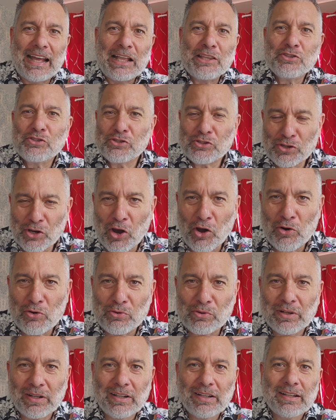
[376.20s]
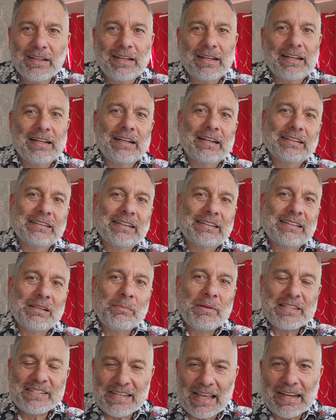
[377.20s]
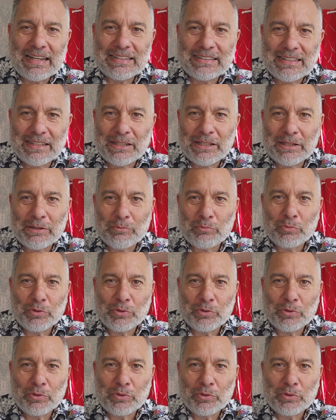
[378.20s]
and show that the mentality